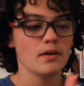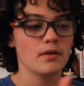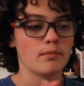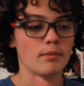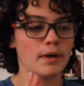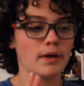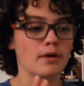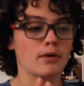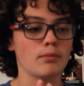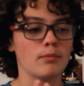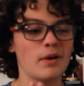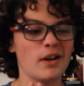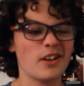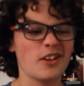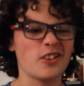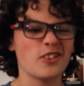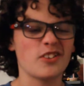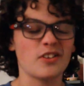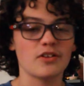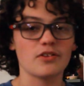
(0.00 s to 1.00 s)
Michael
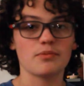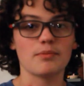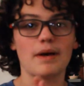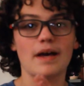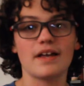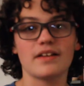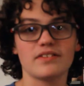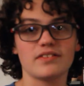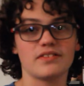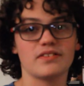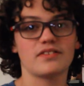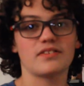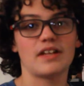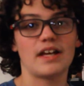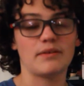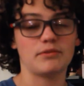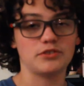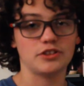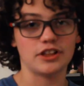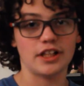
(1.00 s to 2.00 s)
Myers, his masks
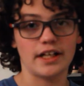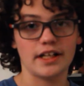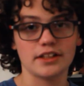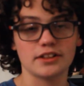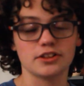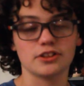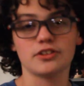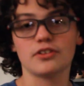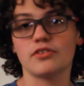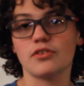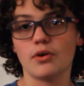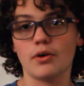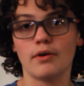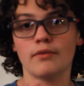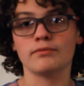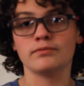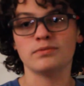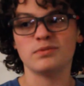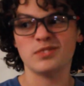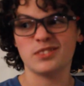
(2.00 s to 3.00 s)
have changed, so
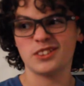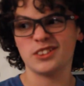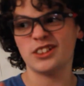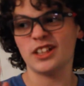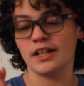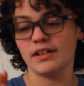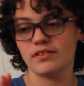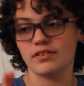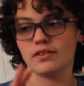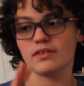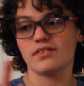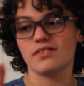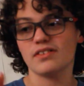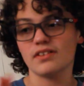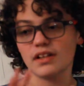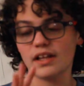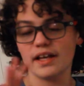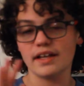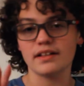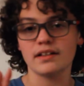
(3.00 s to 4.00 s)
have Jason
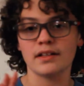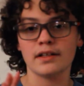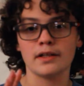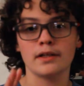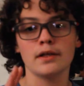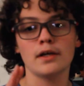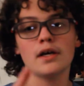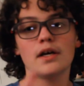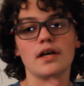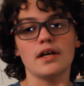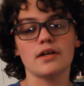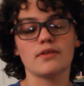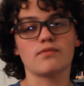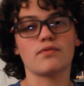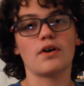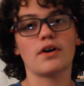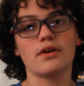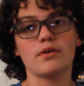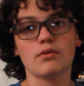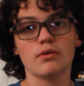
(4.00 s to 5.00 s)
slightly, and
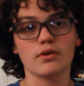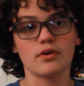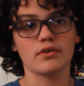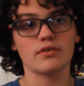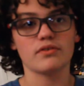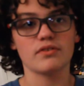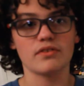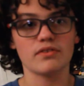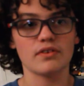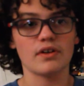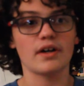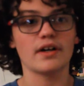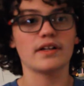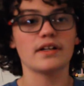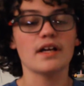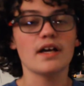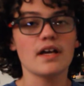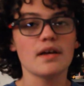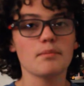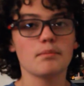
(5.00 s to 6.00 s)
Freddy Krueger's design,